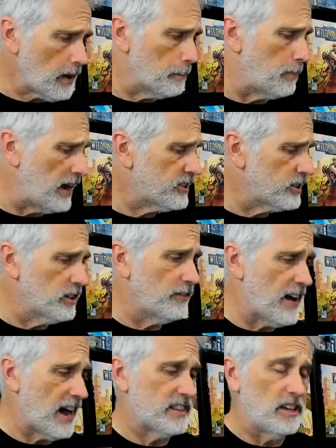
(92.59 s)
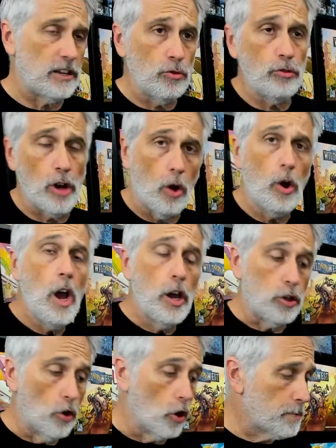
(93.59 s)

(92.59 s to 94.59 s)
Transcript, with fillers: based on the fact that you know your